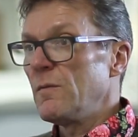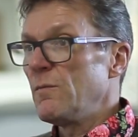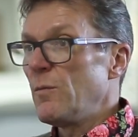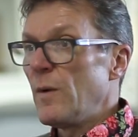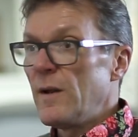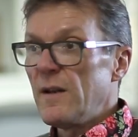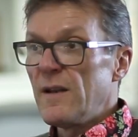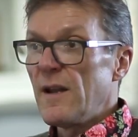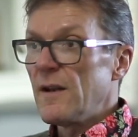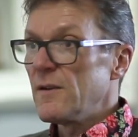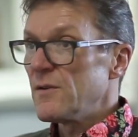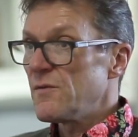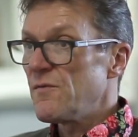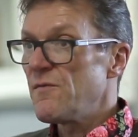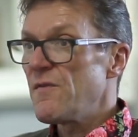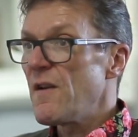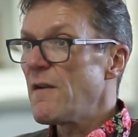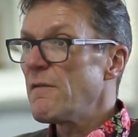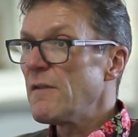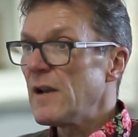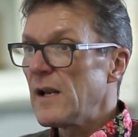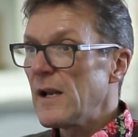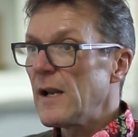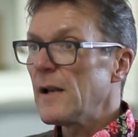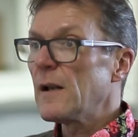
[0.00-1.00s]
and when there's
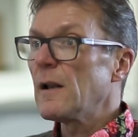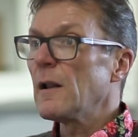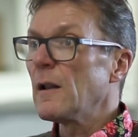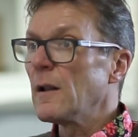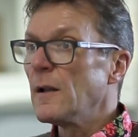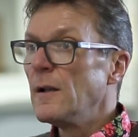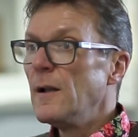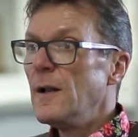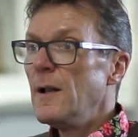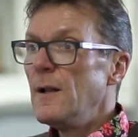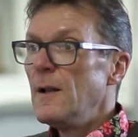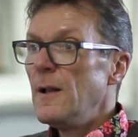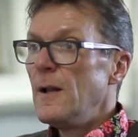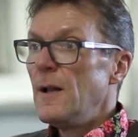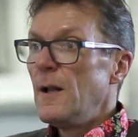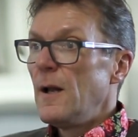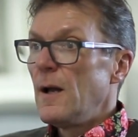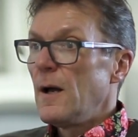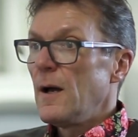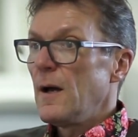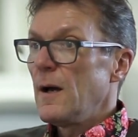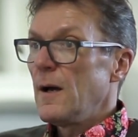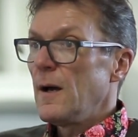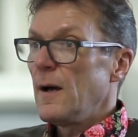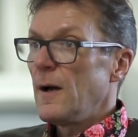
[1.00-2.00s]
very little
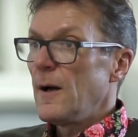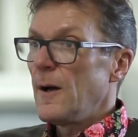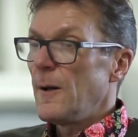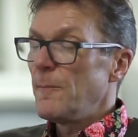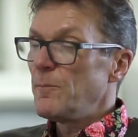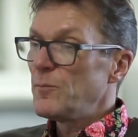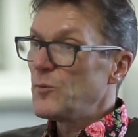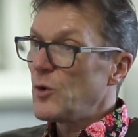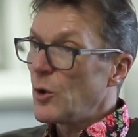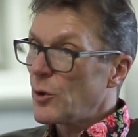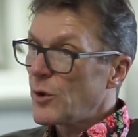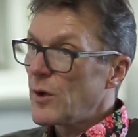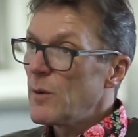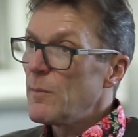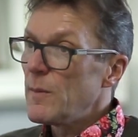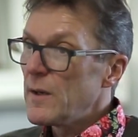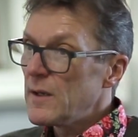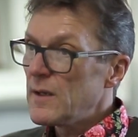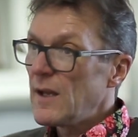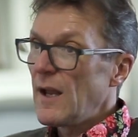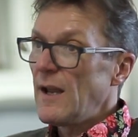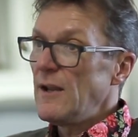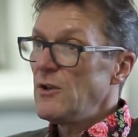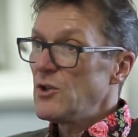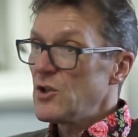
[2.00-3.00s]
um,
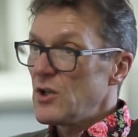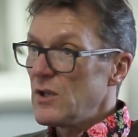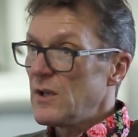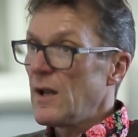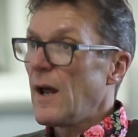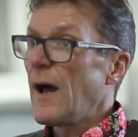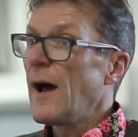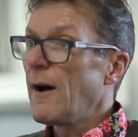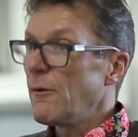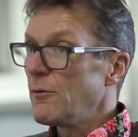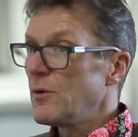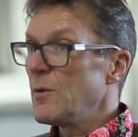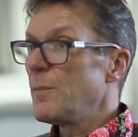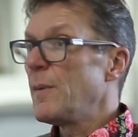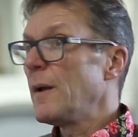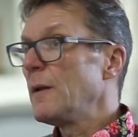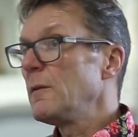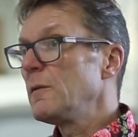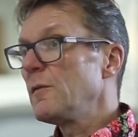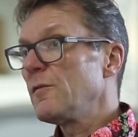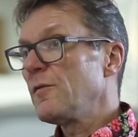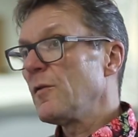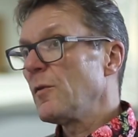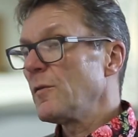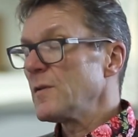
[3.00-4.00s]
documentation how to
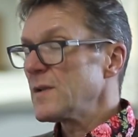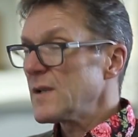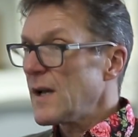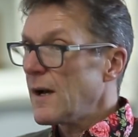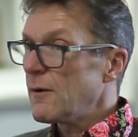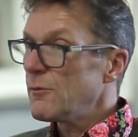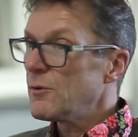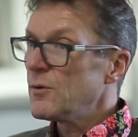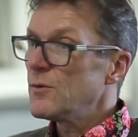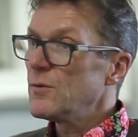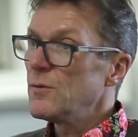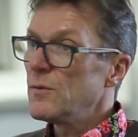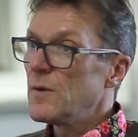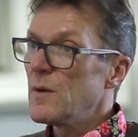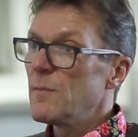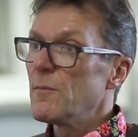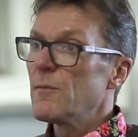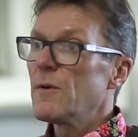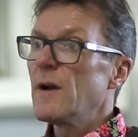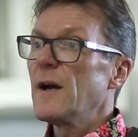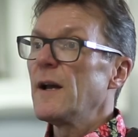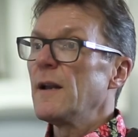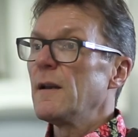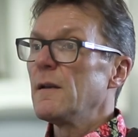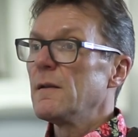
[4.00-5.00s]
build fonts, how to do them
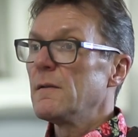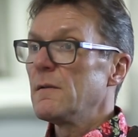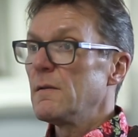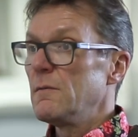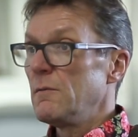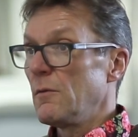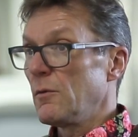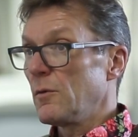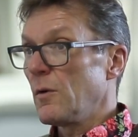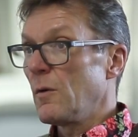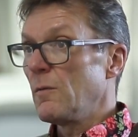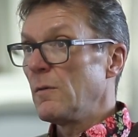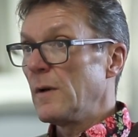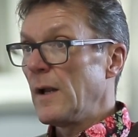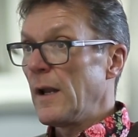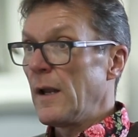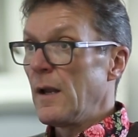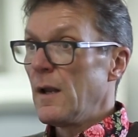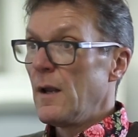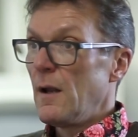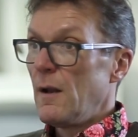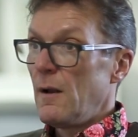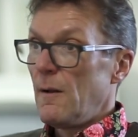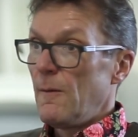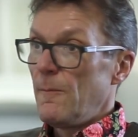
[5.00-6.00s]
right, not
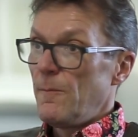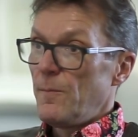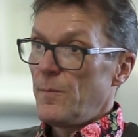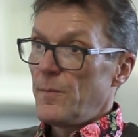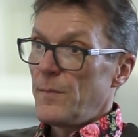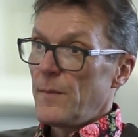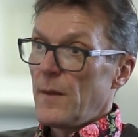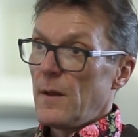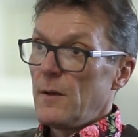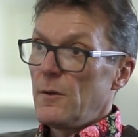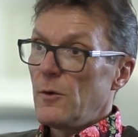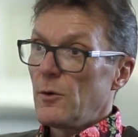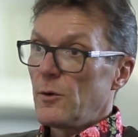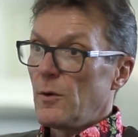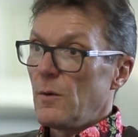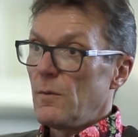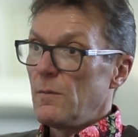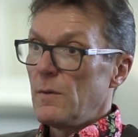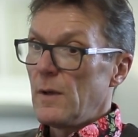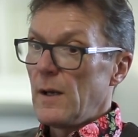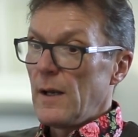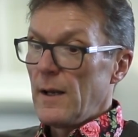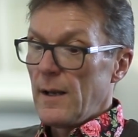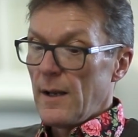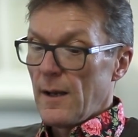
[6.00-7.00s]
only not
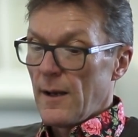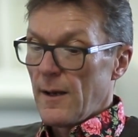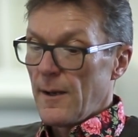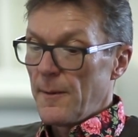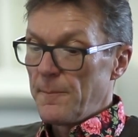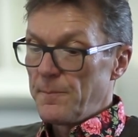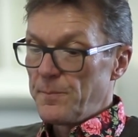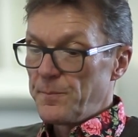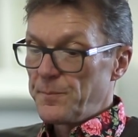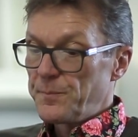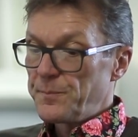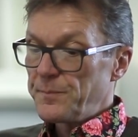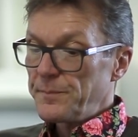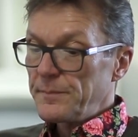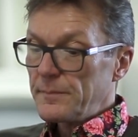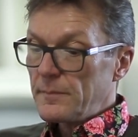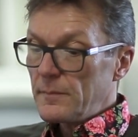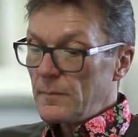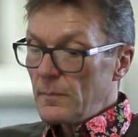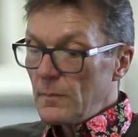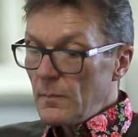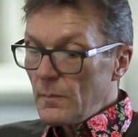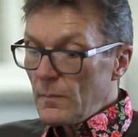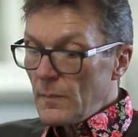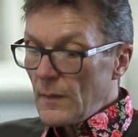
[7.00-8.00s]
only um,
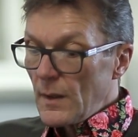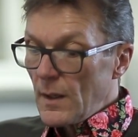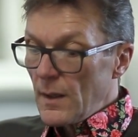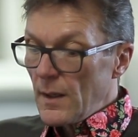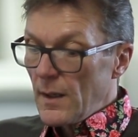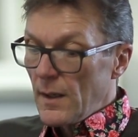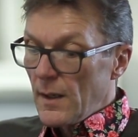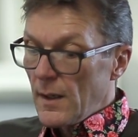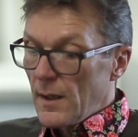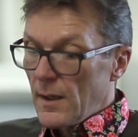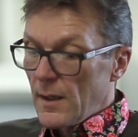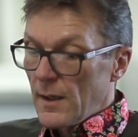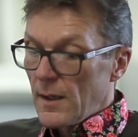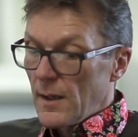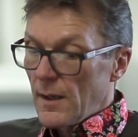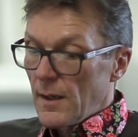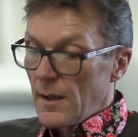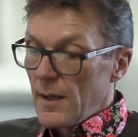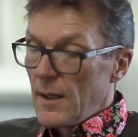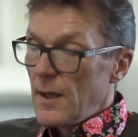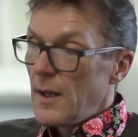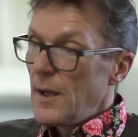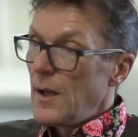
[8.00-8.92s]
uh,